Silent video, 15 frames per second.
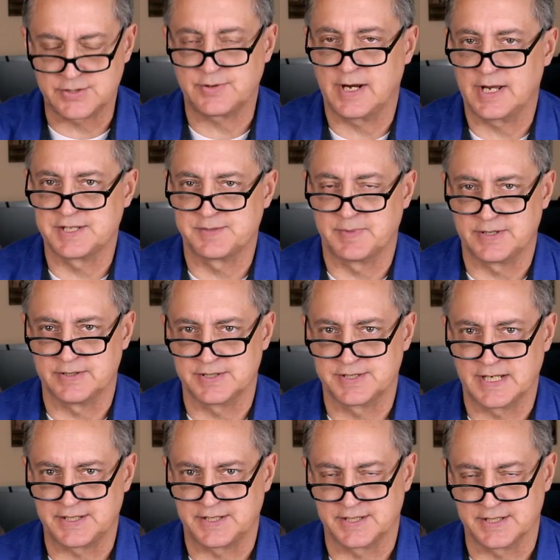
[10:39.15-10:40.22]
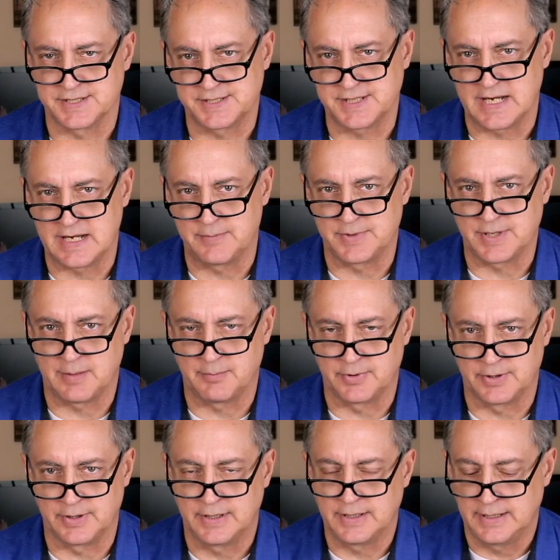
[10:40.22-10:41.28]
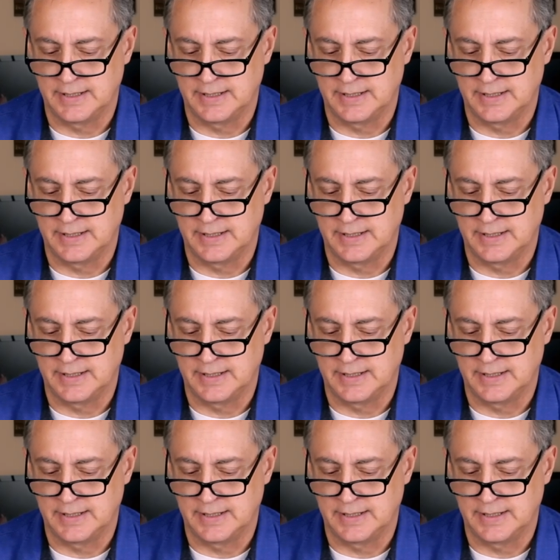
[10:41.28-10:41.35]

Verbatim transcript: transmitter set to the same number.